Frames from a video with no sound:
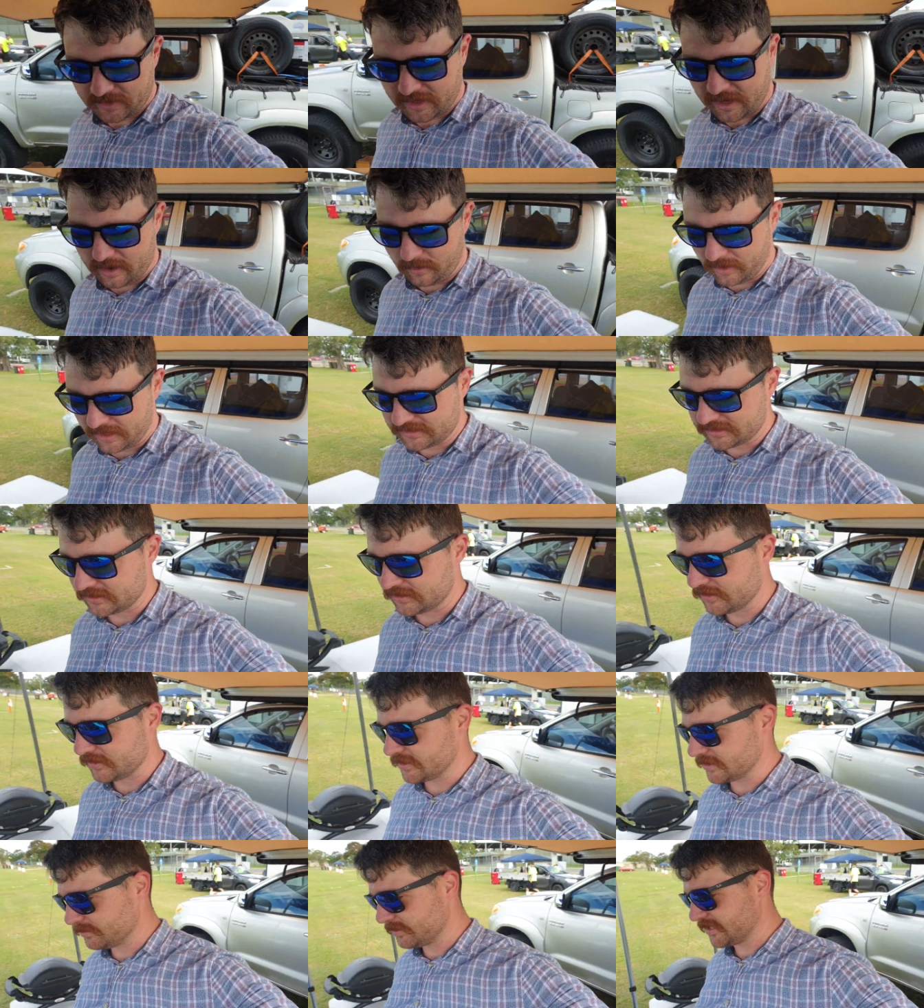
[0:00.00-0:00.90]
Can't wait to
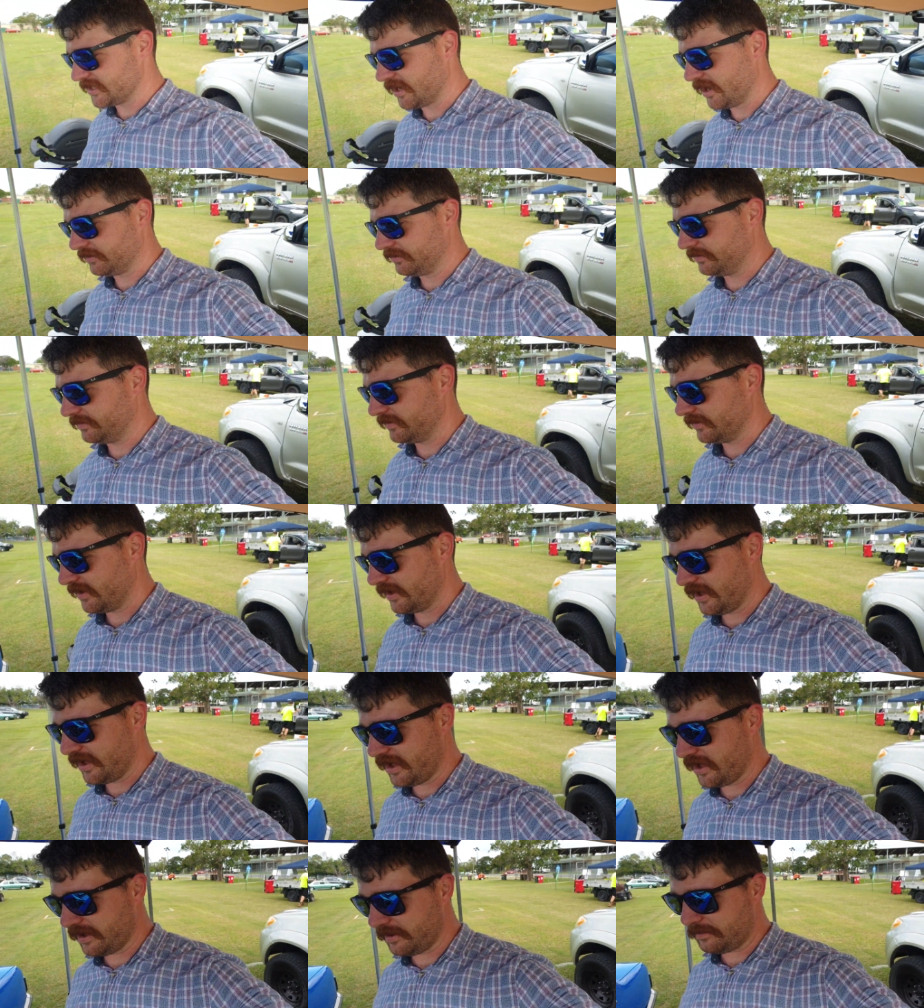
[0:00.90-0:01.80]
do some stuff.
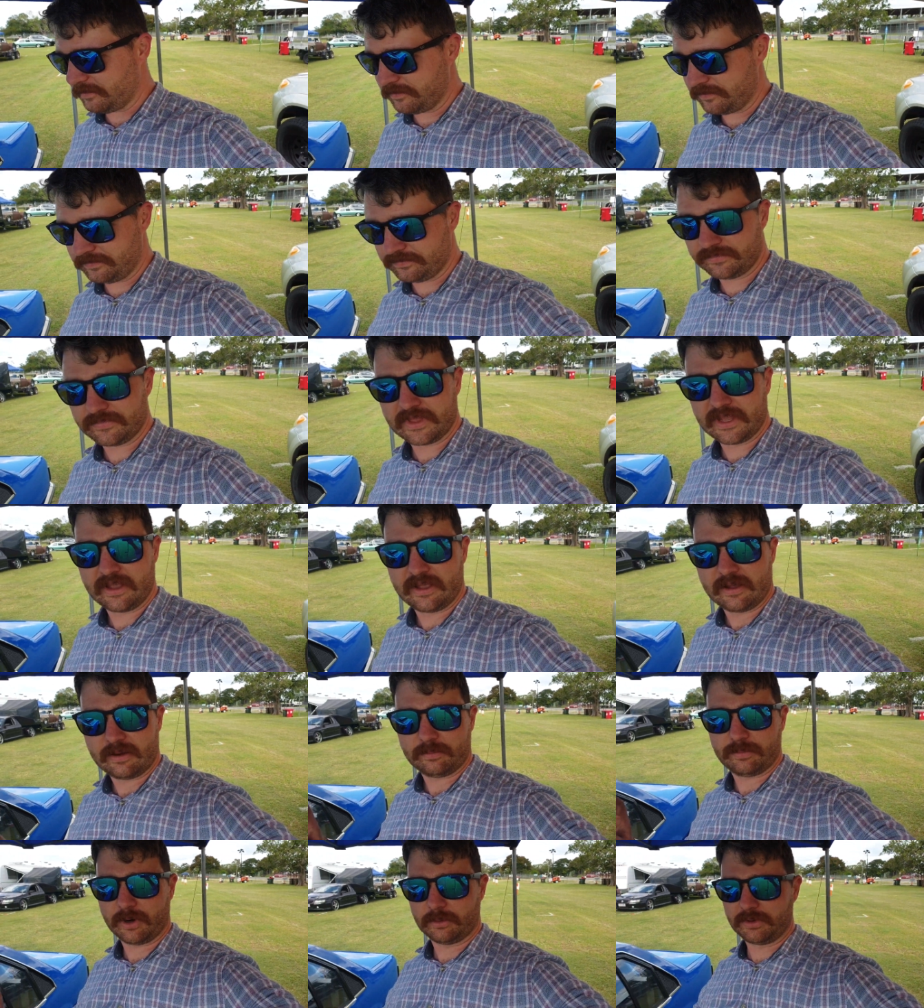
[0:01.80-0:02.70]
Um,
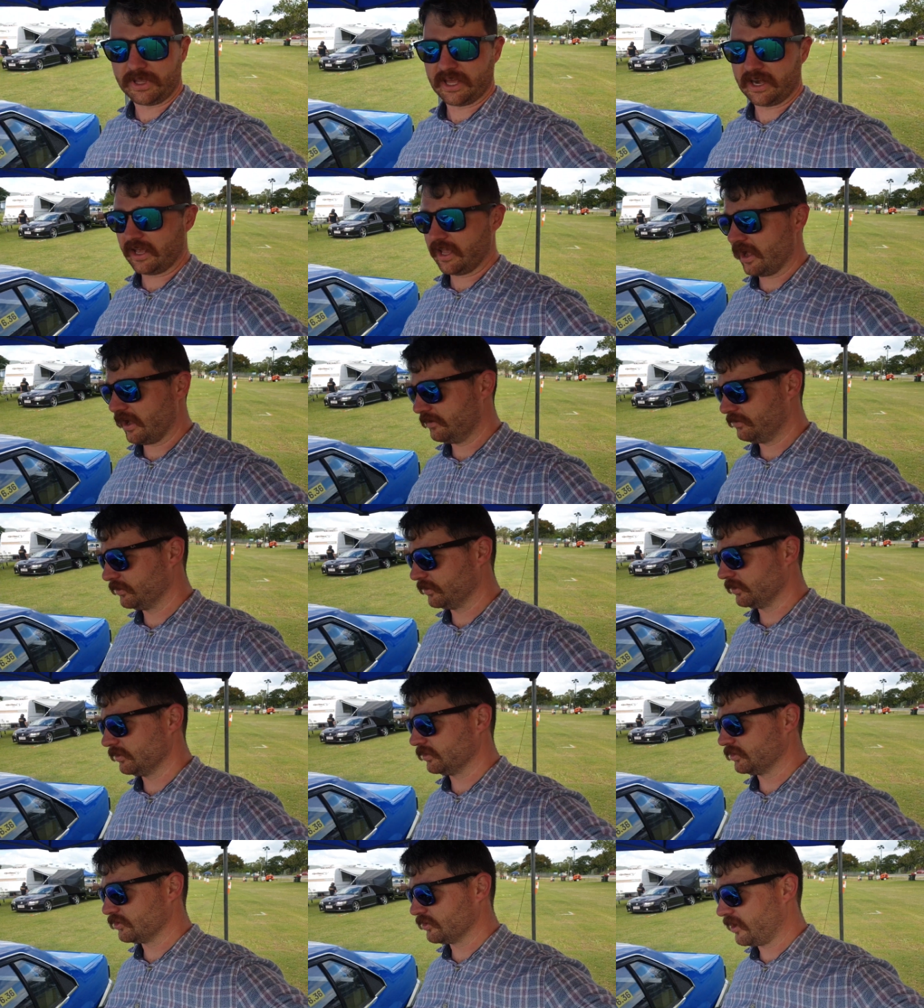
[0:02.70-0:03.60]
probably going to go for a
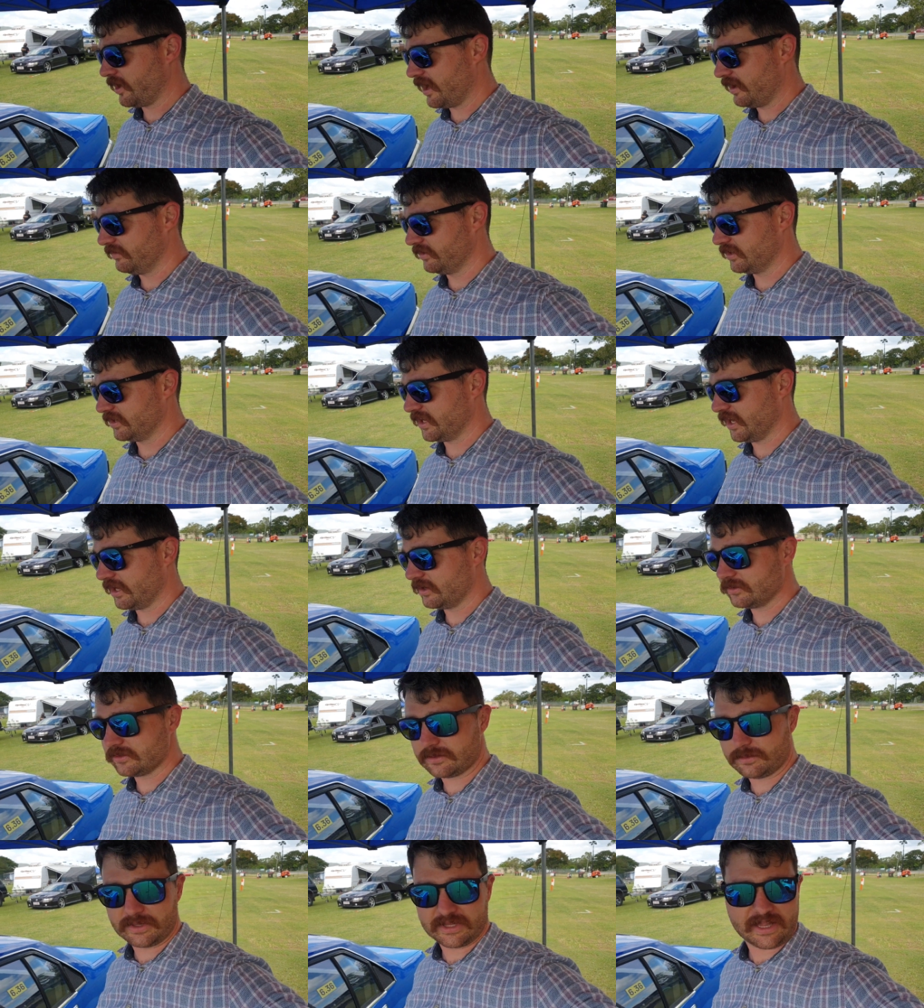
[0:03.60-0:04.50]
little drive in
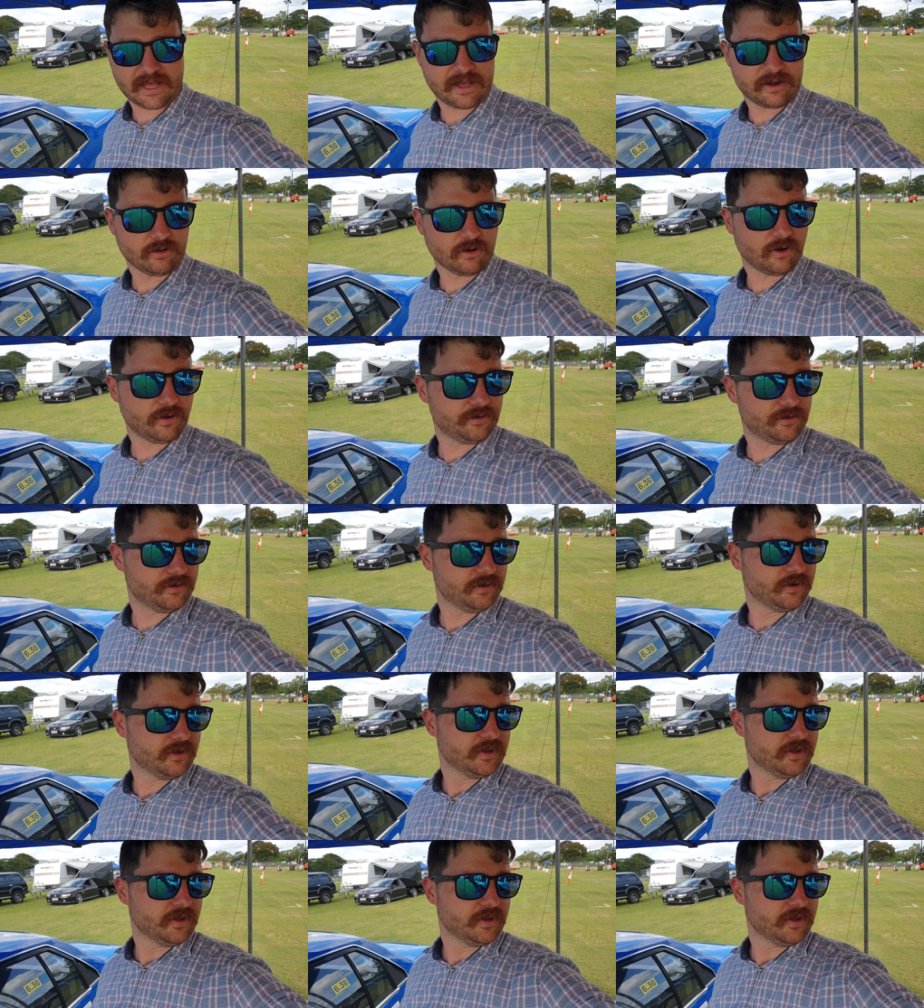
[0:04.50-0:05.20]
Cuddles a bit later on,